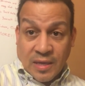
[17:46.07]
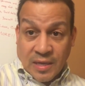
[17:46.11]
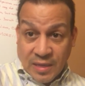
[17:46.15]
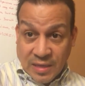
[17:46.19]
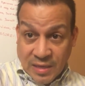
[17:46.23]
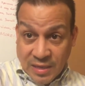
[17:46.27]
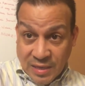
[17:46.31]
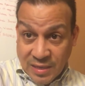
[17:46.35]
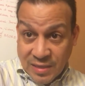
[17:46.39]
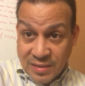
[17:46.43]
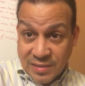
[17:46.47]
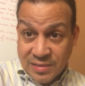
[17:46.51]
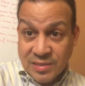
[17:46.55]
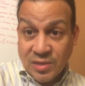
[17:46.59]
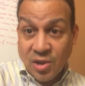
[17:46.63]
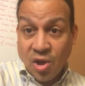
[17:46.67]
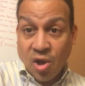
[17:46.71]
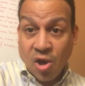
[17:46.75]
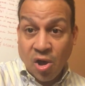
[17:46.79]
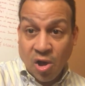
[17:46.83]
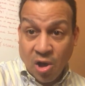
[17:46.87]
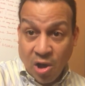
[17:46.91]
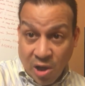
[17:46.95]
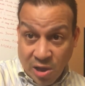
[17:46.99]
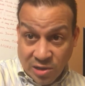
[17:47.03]
is
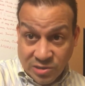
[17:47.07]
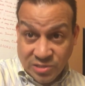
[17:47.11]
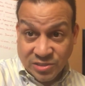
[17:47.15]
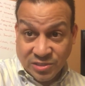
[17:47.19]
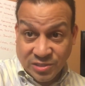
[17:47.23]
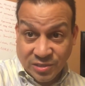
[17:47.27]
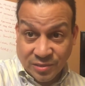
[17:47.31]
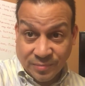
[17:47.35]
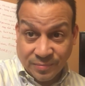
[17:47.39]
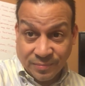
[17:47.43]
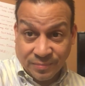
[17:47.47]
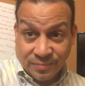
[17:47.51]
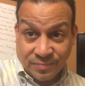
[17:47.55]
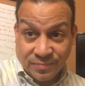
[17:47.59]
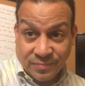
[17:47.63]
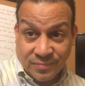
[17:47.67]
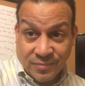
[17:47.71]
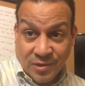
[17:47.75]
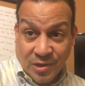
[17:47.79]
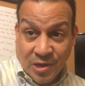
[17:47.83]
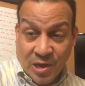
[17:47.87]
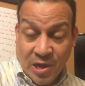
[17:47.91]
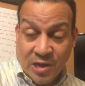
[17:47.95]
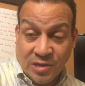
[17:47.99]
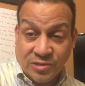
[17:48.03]
awesome.
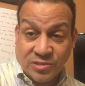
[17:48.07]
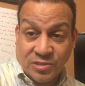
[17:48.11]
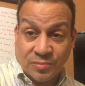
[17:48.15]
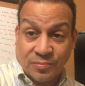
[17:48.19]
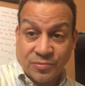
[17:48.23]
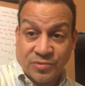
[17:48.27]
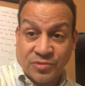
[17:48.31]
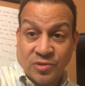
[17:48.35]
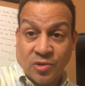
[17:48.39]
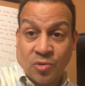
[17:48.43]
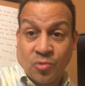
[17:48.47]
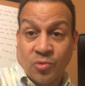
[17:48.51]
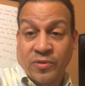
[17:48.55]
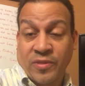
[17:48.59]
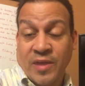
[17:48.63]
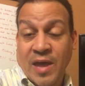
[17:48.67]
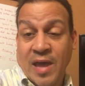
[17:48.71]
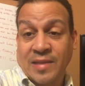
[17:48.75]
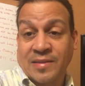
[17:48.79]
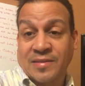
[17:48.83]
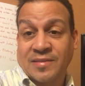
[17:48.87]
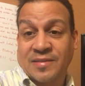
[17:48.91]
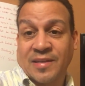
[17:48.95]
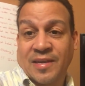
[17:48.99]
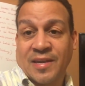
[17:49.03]
Awesome. So with
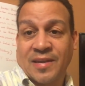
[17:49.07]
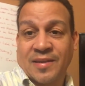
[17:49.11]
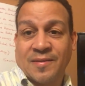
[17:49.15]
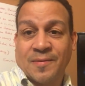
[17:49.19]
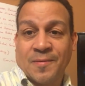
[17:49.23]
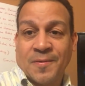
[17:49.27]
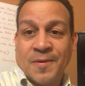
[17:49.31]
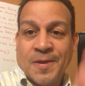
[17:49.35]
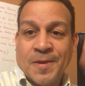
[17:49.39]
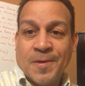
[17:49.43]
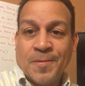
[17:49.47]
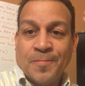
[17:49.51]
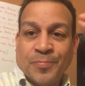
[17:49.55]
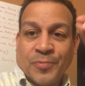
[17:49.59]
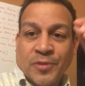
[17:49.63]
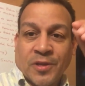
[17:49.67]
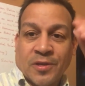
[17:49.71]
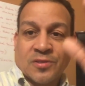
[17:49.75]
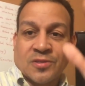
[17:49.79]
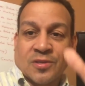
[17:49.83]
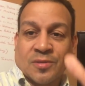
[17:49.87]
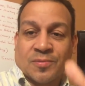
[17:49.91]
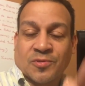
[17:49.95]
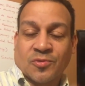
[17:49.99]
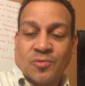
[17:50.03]
that said,
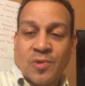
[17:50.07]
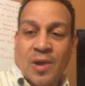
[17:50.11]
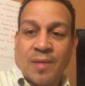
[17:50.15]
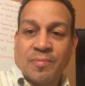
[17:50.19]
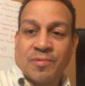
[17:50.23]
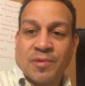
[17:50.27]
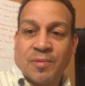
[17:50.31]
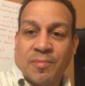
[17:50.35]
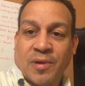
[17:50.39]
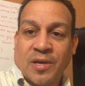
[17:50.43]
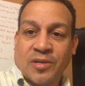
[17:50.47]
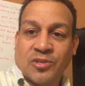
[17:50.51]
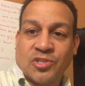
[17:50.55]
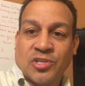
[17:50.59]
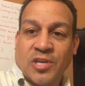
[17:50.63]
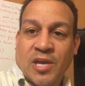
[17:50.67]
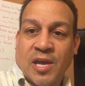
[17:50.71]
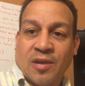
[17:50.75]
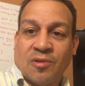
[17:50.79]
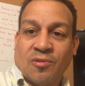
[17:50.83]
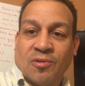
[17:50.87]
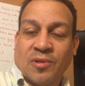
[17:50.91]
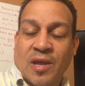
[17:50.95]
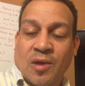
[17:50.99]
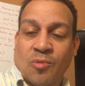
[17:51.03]
subscribe to my
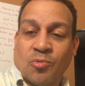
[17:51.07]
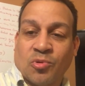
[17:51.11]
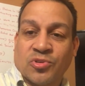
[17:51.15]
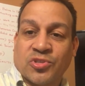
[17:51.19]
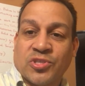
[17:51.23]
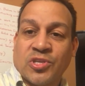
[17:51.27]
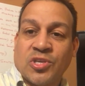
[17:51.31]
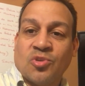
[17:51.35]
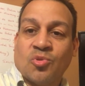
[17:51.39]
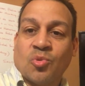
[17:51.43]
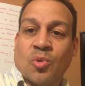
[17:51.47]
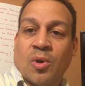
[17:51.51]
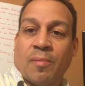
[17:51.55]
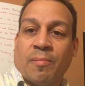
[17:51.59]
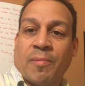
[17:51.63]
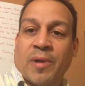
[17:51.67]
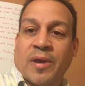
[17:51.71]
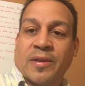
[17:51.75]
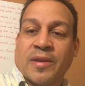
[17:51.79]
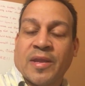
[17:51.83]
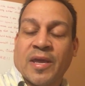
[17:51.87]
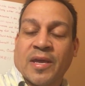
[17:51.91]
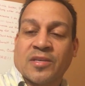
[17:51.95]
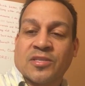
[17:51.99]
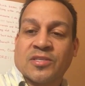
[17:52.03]
channel. I will see you on
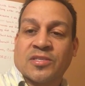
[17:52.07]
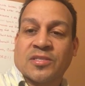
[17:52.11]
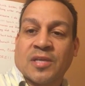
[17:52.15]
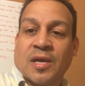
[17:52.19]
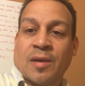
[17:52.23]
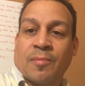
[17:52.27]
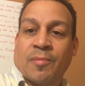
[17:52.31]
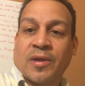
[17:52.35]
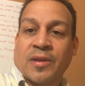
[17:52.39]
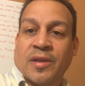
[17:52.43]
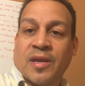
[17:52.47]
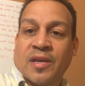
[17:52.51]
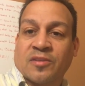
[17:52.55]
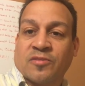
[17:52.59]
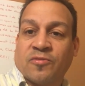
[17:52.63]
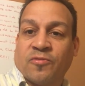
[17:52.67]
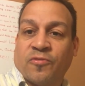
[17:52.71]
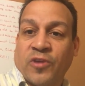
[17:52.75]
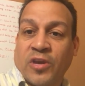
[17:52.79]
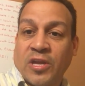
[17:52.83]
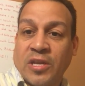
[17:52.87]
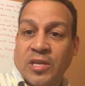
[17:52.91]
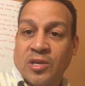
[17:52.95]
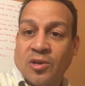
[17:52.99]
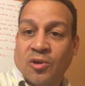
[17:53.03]
my next
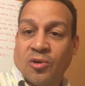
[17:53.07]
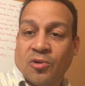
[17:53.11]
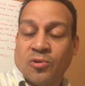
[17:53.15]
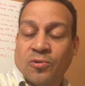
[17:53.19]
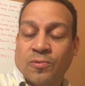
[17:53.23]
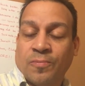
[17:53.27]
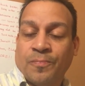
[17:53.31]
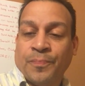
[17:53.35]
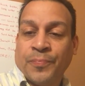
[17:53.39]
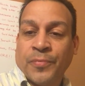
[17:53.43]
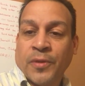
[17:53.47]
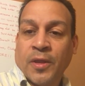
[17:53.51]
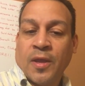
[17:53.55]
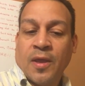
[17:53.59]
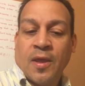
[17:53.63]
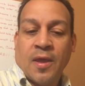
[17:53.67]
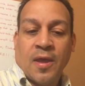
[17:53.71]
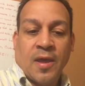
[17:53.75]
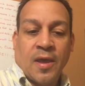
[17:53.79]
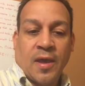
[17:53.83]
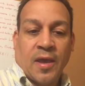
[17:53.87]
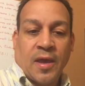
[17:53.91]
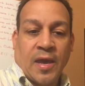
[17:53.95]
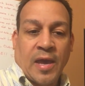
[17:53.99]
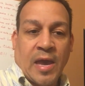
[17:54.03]
video.
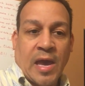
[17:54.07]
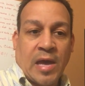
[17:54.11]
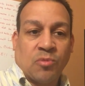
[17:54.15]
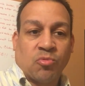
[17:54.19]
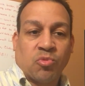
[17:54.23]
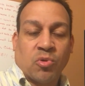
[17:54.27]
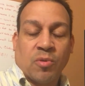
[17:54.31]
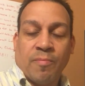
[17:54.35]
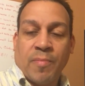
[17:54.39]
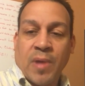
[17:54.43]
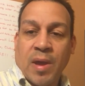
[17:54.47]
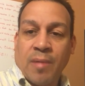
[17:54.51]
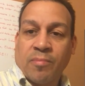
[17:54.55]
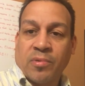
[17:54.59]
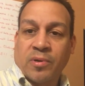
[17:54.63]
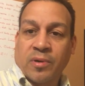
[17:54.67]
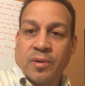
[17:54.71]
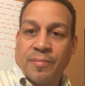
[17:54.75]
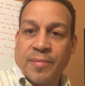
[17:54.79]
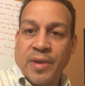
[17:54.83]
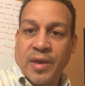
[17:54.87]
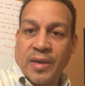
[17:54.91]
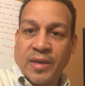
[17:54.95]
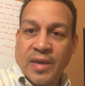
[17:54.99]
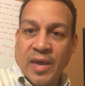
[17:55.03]
And remember
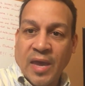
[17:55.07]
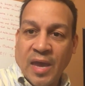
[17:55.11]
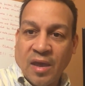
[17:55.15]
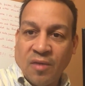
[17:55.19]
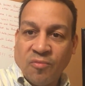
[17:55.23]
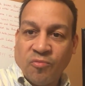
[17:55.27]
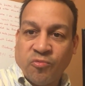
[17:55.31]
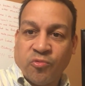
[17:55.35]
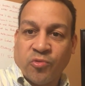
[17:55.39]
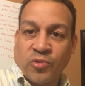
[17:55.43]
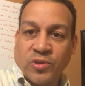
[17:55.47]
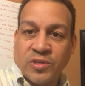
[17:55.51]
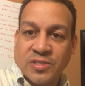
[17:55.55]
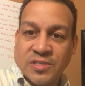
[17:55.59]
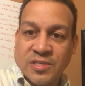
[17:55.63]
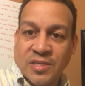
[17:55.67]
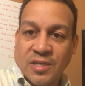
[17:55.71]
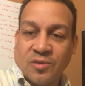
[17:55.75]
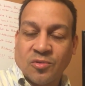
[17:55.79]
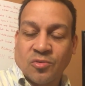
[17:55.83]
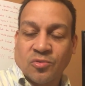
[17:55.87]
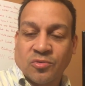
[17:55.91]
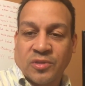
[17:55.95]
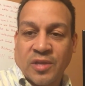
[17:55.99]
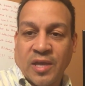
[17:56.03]
to make every
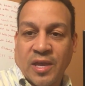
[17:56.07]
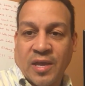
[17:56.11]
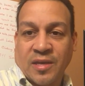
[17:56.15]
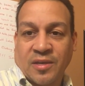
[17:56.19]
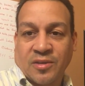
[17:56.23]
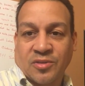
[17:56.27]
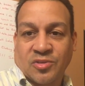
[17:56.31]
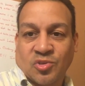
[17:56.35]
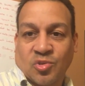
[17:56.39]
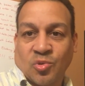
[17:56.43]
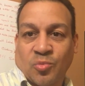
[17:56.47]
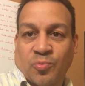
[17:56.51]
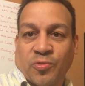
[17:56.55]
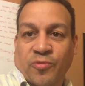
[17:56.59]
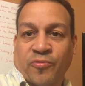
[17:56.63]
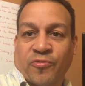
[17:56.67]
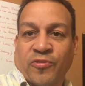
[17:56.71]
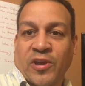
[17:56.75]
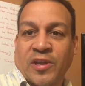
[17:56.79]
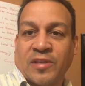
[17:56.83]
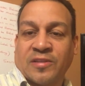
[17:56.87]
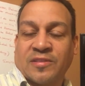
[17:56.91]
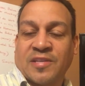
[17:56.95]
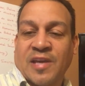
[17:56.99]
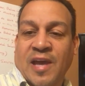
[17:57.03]
single day a super
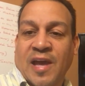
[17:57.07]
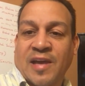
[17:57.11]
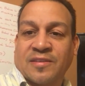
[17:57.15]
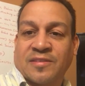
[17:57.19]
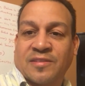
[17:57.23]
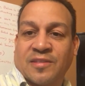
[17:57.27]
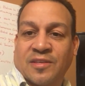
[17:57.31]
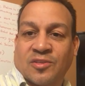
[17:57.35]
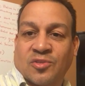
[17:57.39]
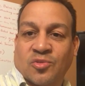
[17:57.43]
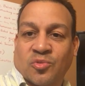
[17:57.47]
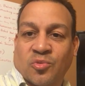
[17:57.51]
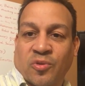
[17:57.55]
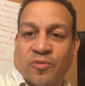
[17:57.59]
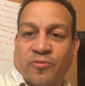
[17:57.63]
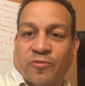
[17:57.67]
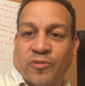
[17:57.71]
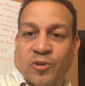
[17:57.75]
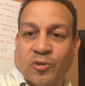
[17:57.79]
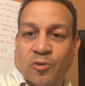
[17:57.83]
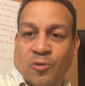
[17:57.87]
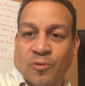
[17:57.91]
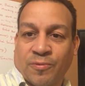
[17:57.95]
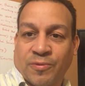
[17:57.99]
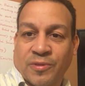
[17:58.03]
fantastic,
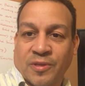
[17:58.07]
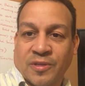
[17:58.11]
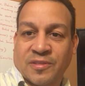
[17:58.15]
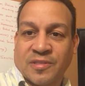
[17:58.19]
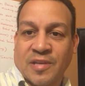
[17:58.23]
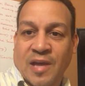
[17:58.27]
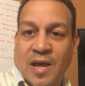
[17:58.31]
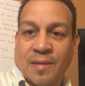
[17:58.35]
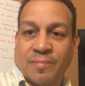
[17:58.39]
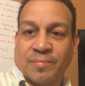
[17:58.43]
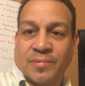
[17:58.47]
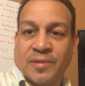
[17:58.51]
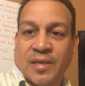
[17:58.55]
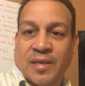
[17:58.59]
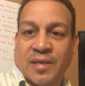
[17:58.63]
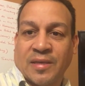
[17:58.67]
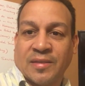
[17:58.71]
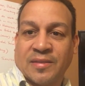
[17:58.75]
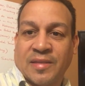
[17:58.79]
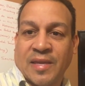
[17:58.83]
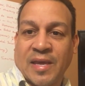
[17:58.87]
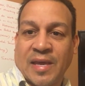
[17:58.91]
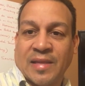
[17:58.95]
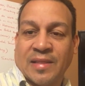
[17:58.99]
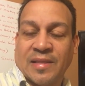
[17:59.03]
terrific, over-the-top day,
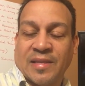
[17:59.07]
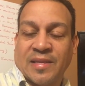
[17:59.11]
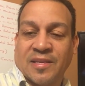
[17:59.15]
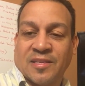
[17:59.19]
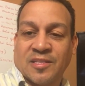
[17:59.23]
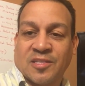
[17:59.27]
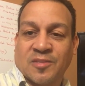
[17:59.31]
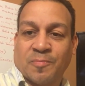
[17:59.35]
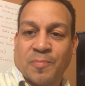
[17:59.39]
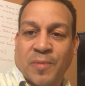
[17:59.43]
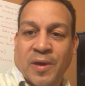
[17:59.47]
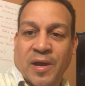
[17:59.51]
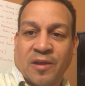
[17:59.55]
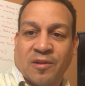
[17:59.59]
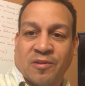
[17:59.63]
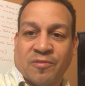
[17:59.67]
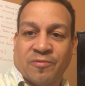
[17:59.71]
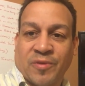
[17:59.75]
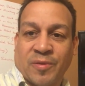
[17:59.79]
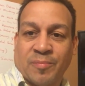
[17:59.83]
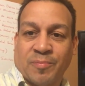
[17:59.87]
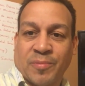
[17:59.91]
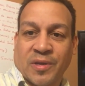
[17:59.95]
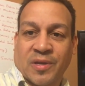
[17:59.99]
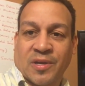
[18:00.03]
daily, in spite
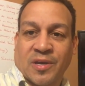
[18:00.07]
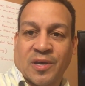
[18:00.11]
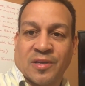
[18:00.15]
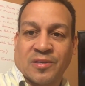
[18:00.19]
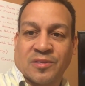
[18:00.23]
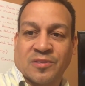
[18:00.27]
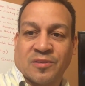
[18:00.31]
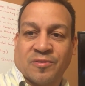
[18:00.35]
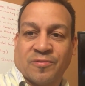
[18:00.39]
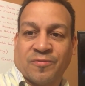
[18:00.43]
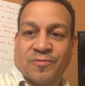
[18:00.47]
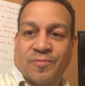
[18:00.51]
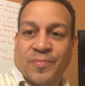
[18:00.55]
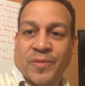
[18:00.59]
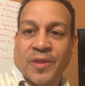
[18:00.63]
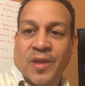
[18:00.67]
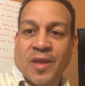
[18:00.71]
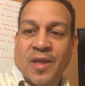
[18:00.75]
of and because of.